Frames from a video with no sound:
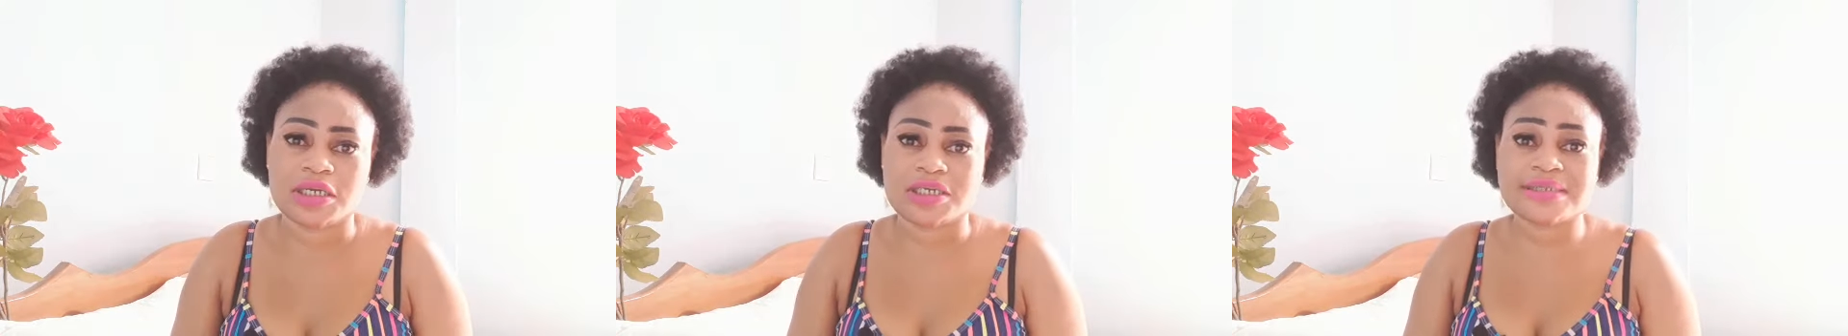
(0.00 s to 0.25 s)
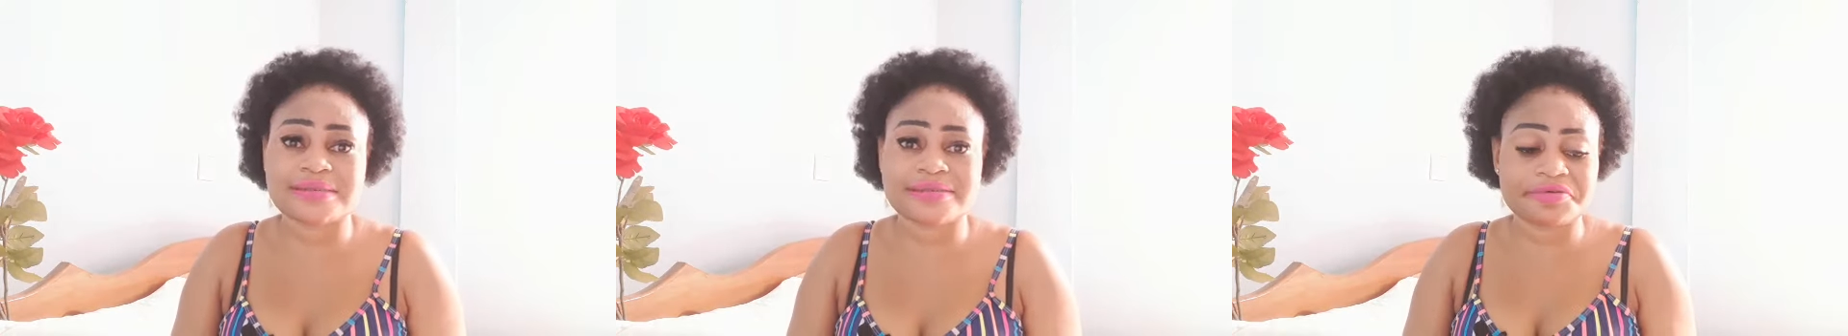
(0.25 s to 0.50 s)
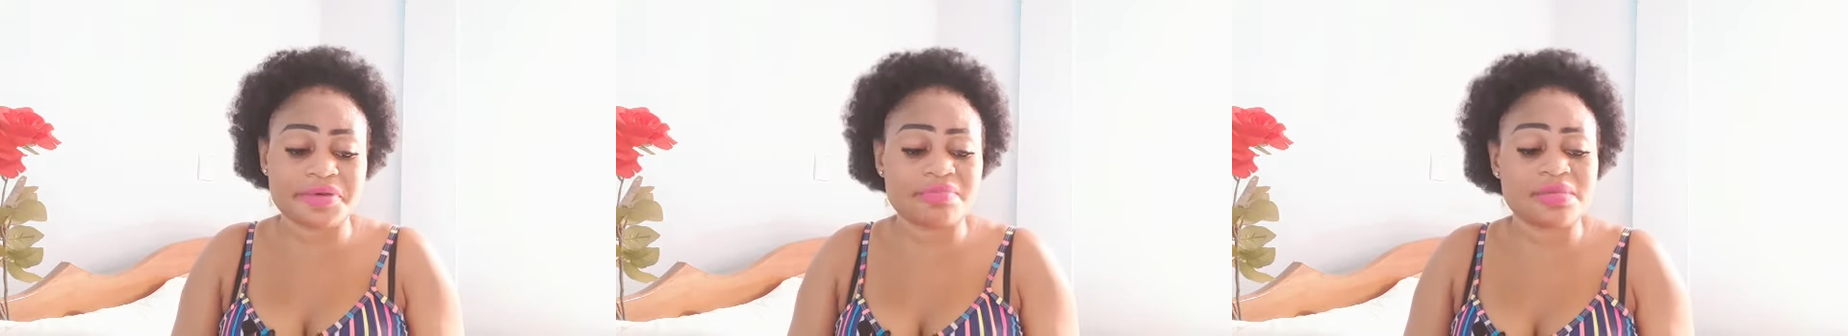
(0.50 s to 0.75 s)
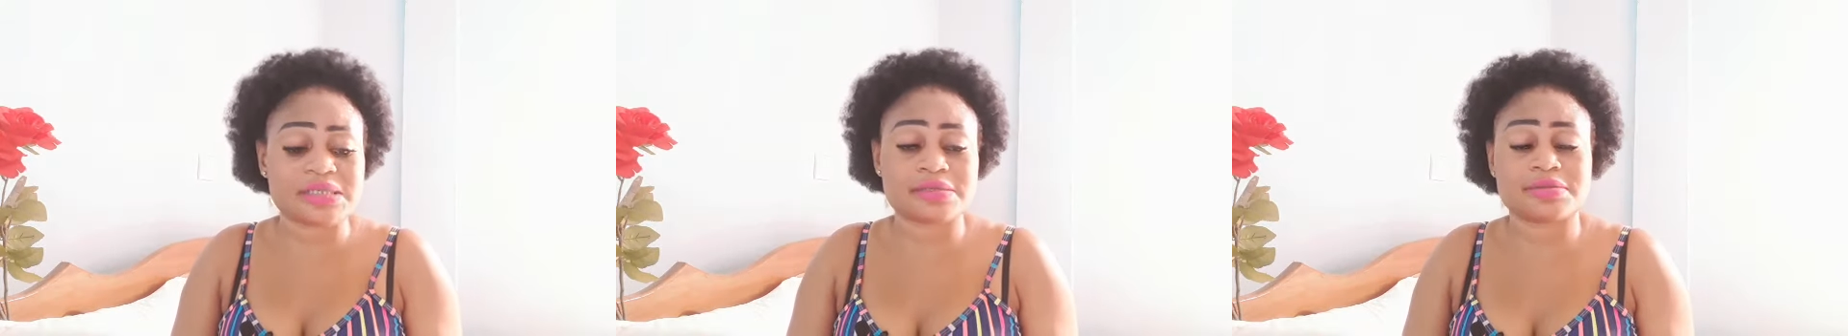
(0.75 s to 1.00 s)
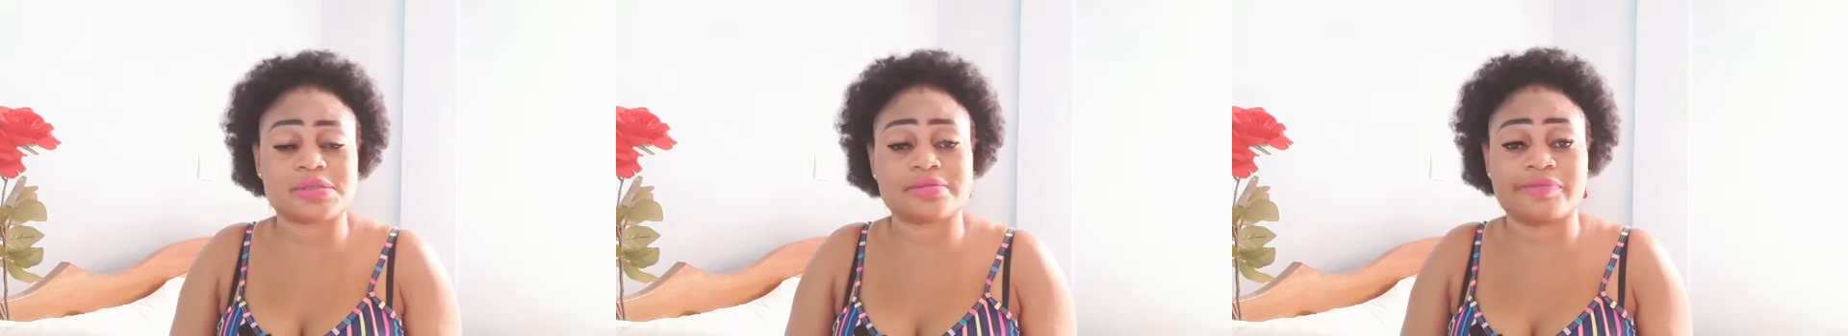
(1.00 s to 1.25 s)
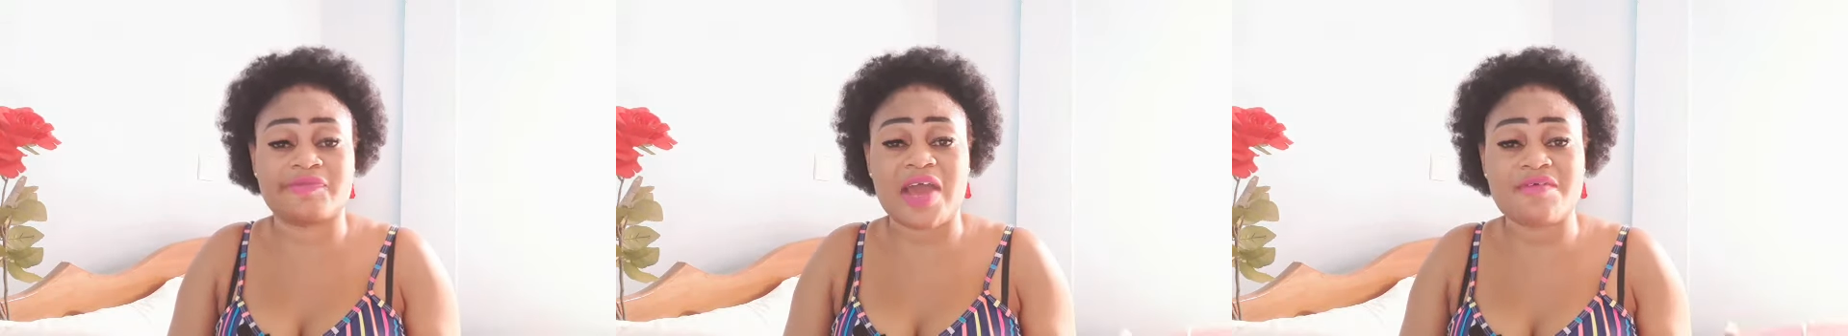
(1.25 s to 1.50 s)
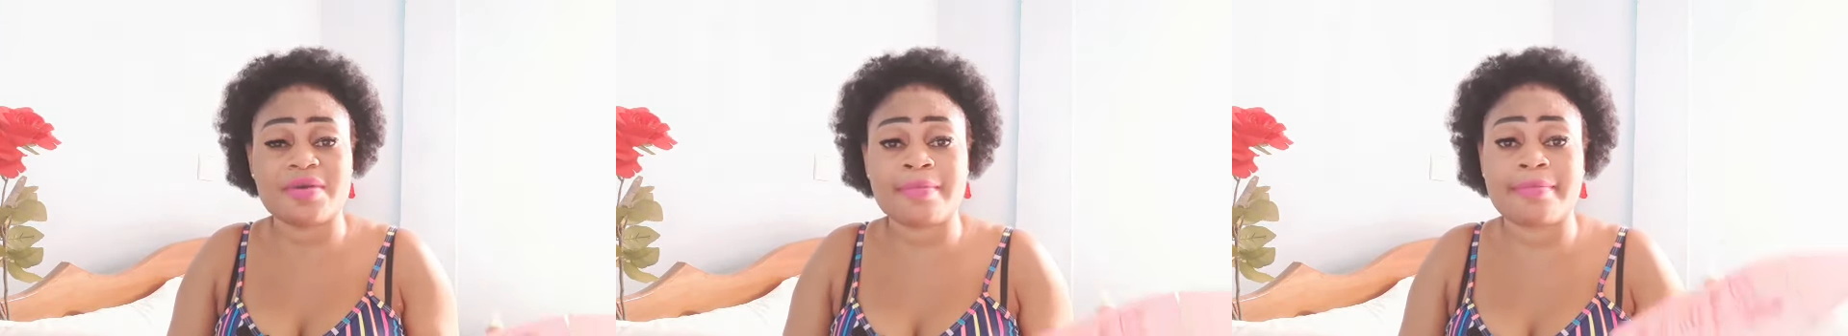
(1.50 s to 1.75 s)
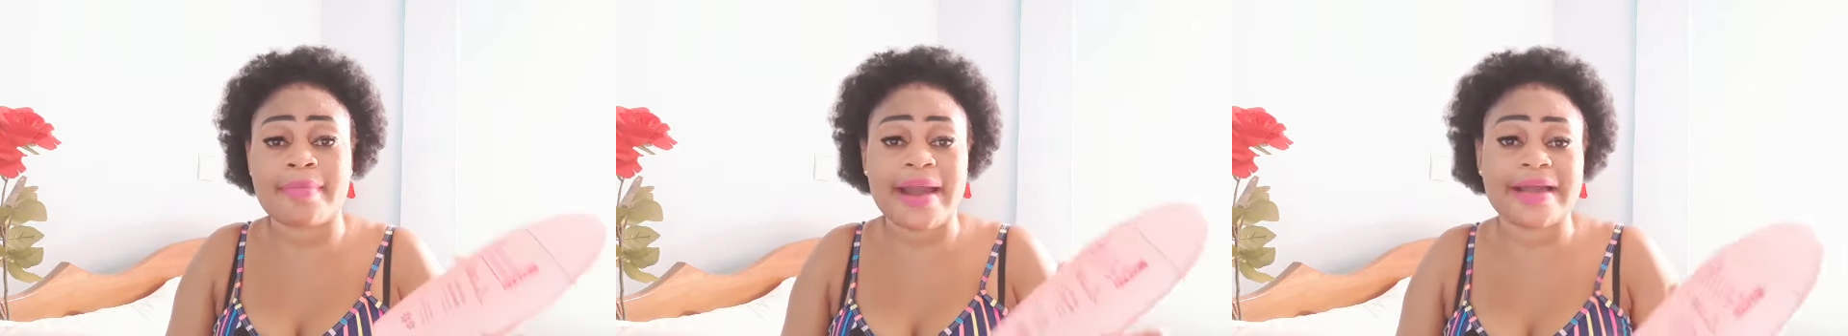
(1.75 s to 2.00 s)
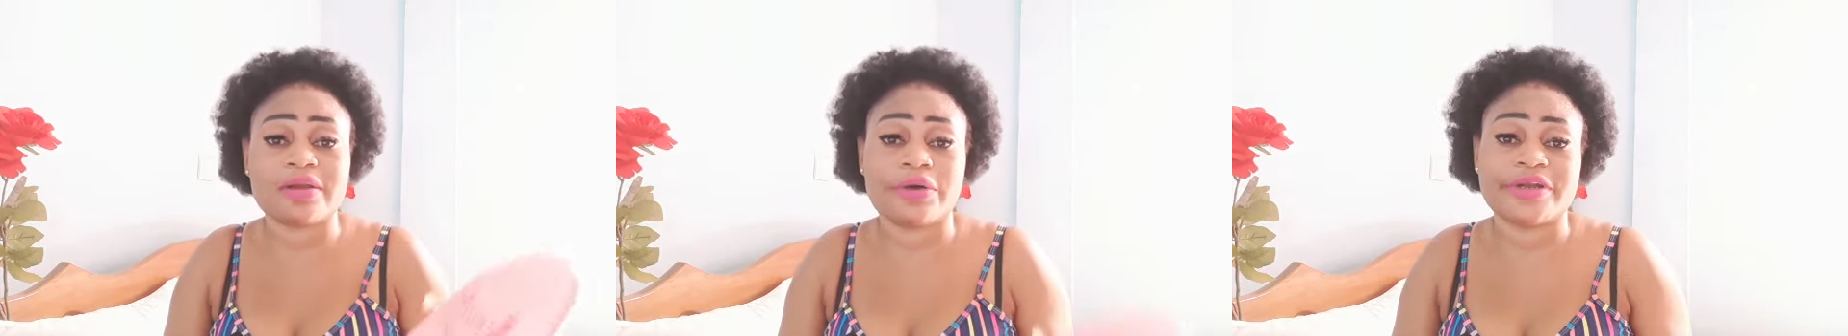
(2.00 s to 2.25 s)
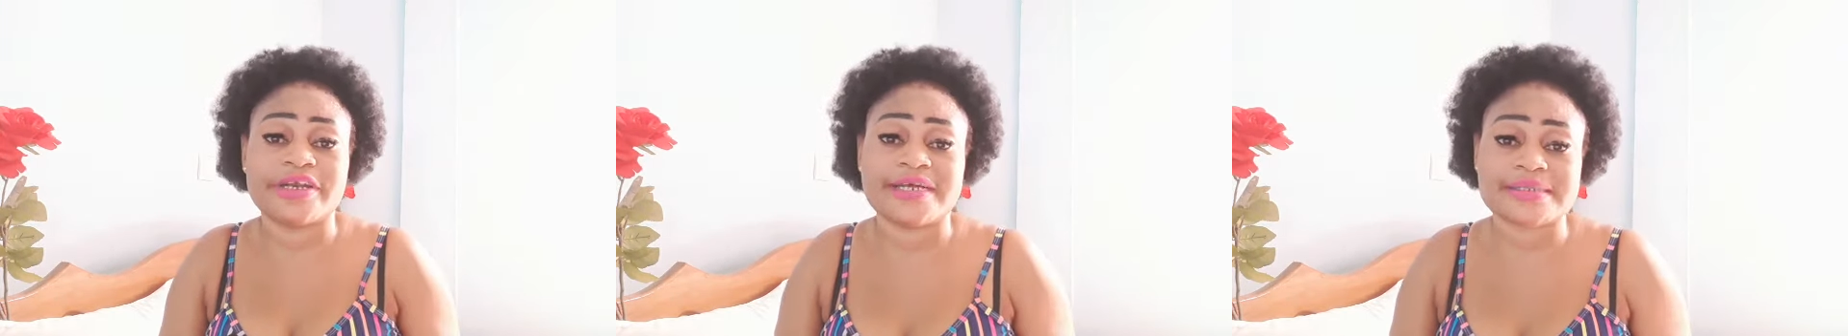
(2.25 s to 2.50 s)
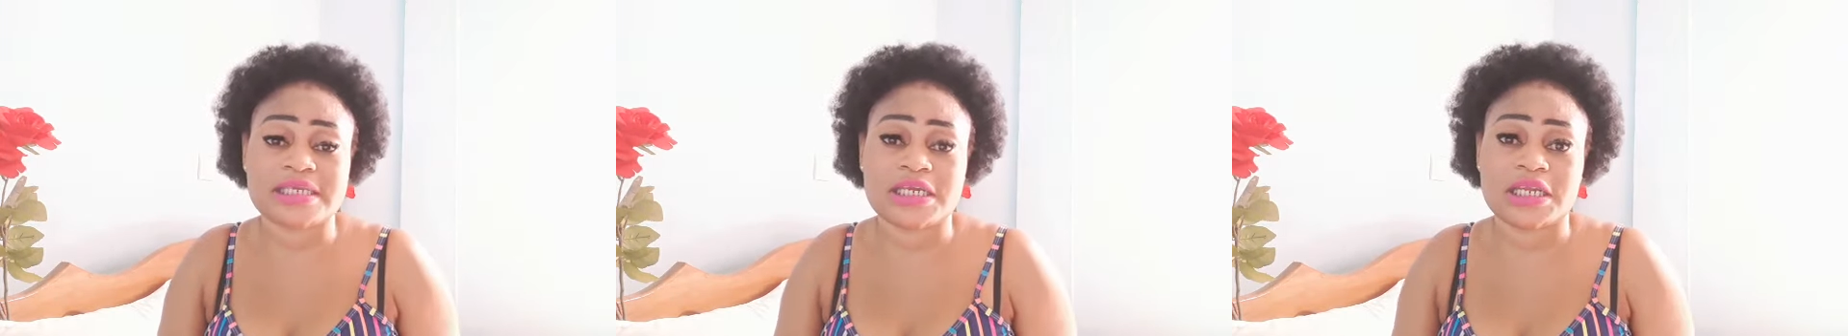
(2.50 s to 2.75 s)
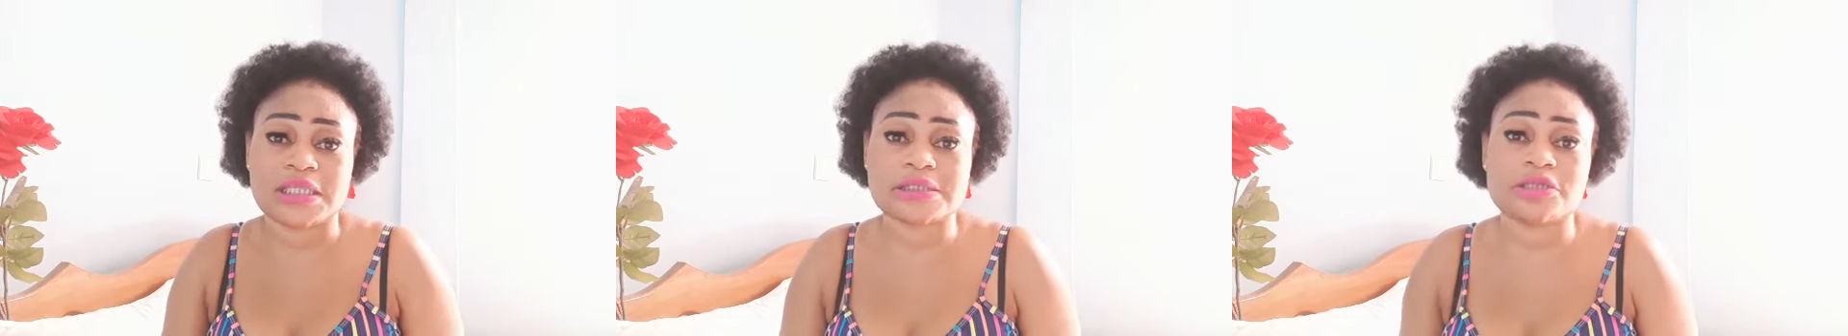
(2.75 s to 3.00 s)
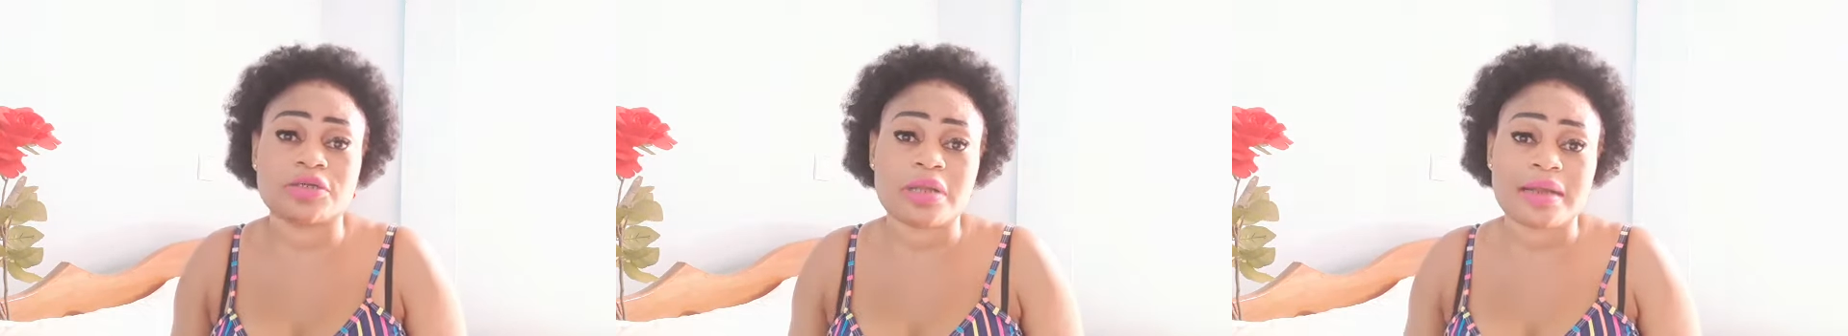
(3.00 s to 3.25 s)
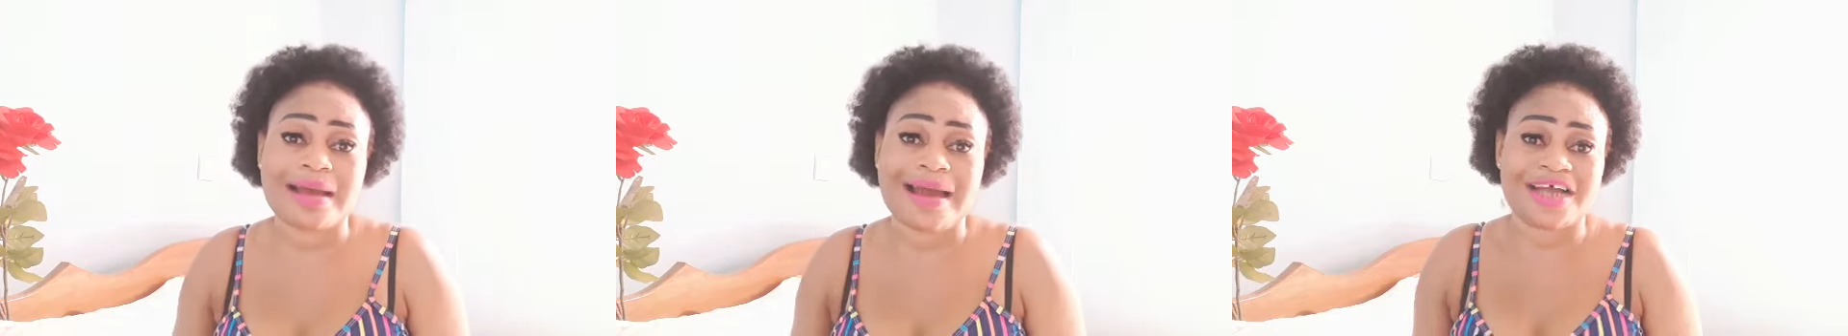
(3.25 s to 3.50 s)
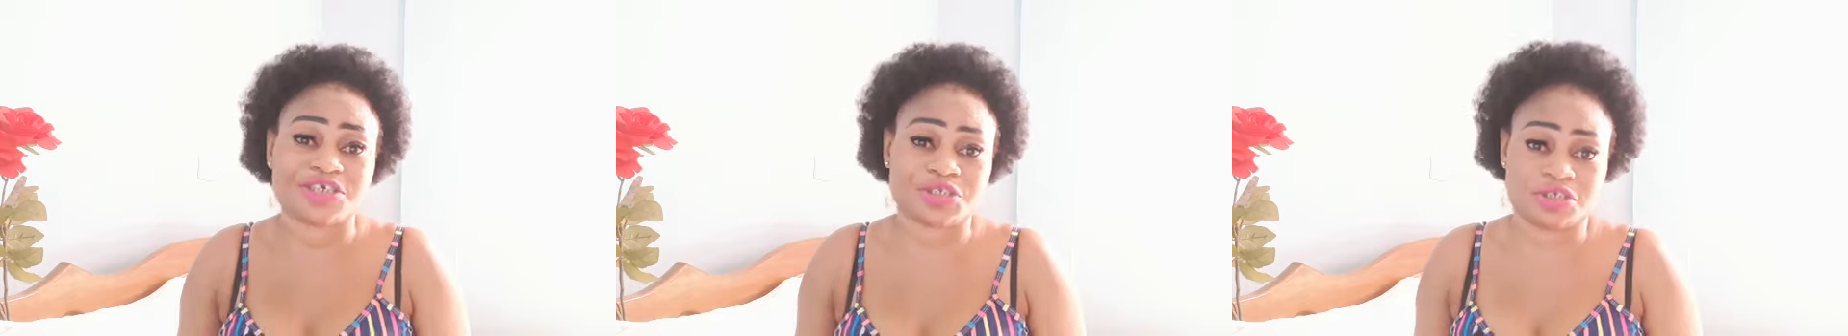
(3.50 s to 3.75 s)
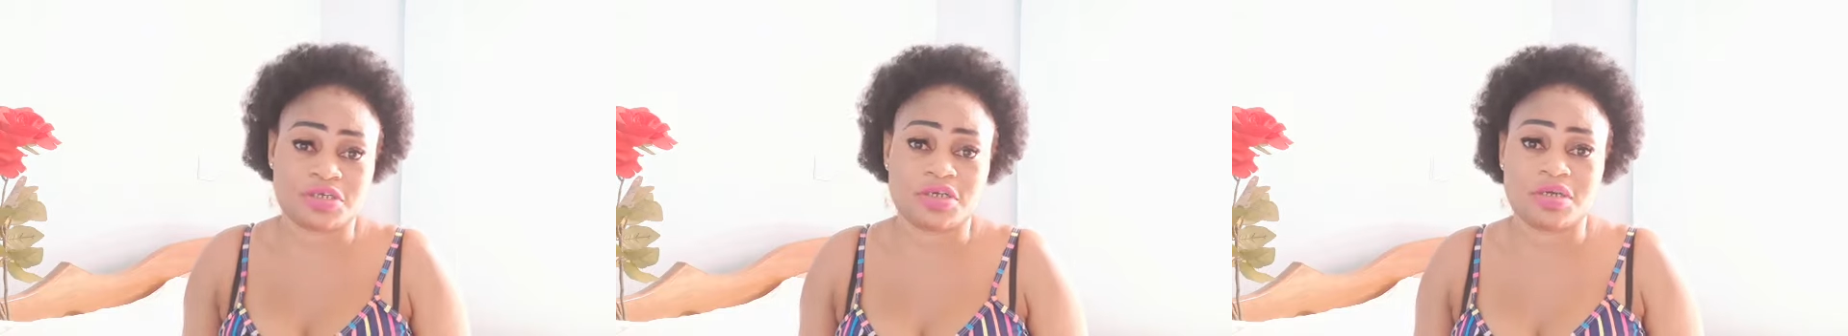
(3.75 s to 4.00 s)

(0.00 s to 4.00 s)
This cream is very mild on the skin. It's not harsh.